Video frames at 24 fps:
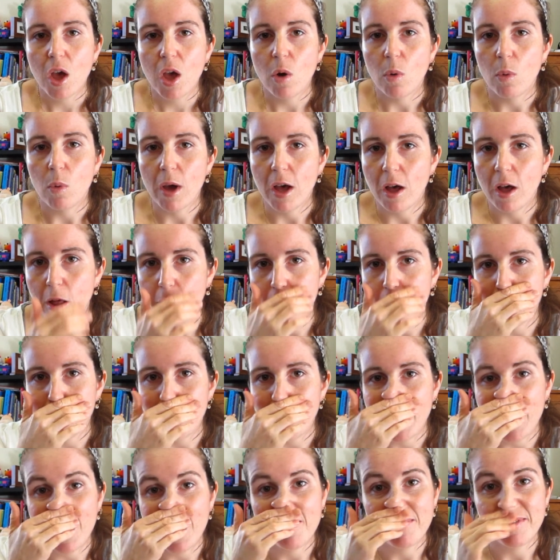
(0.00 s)
Well,
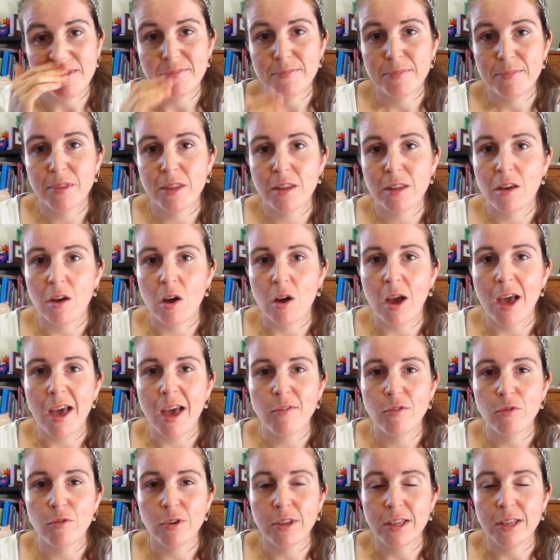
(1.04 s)
I
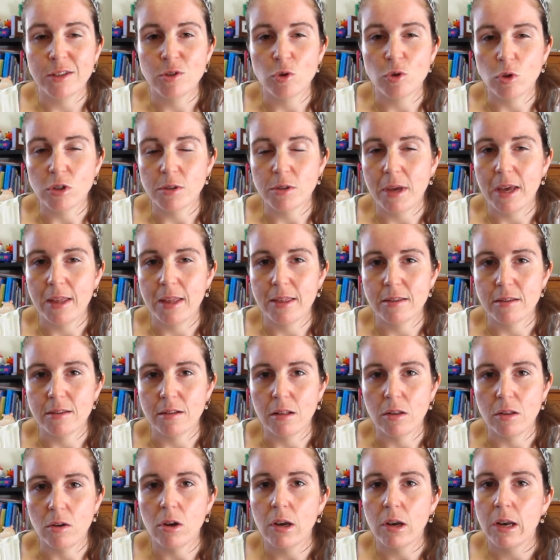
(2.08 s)
haven't really talked about this a
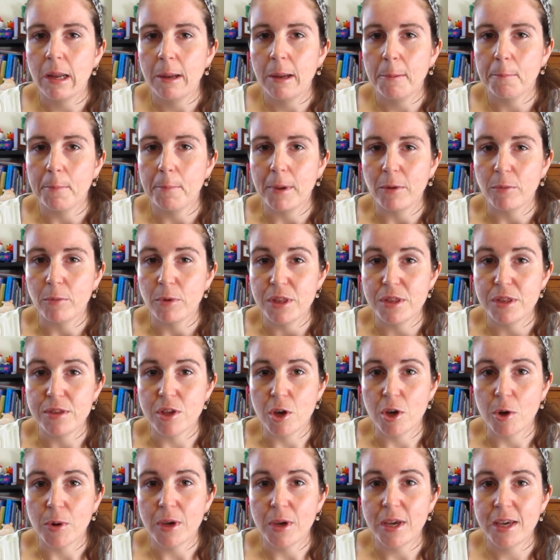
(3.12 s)
lot, but with
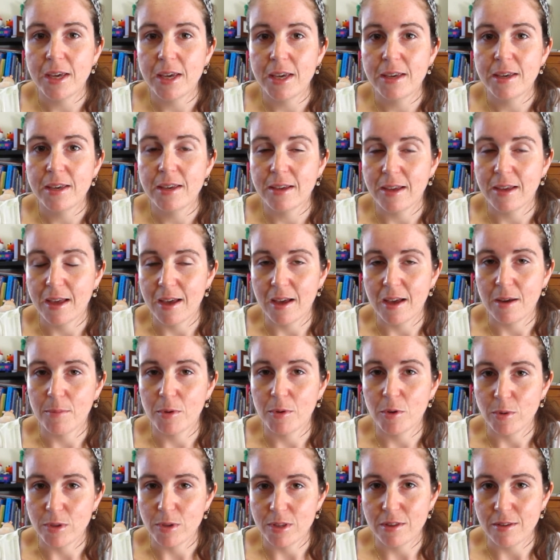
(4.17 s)
Zoe,
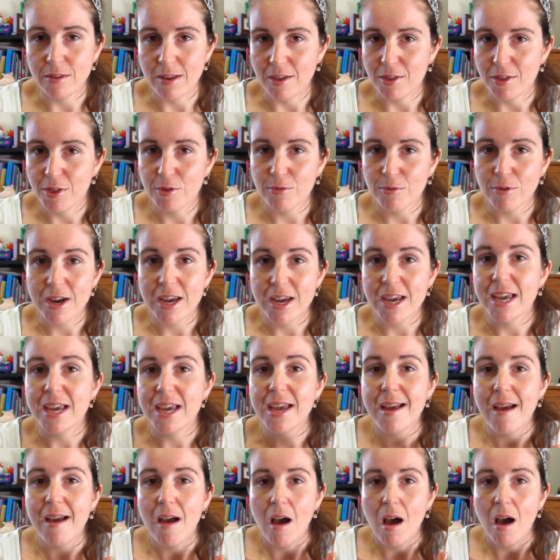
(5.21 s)
who's now 3,
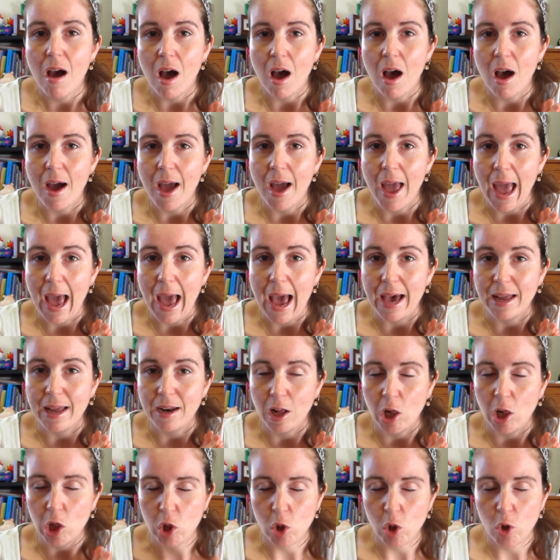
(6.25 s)
I had
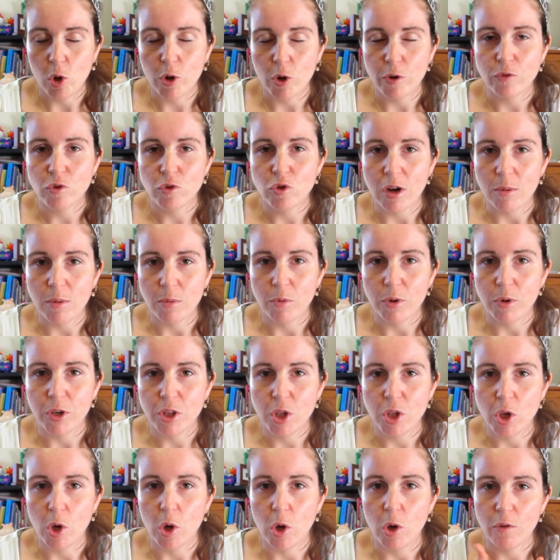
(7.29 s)
a lot of trouble with
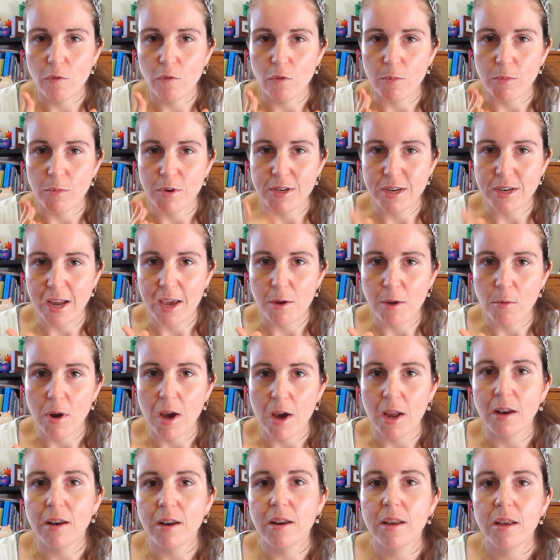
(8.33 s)
her from day one.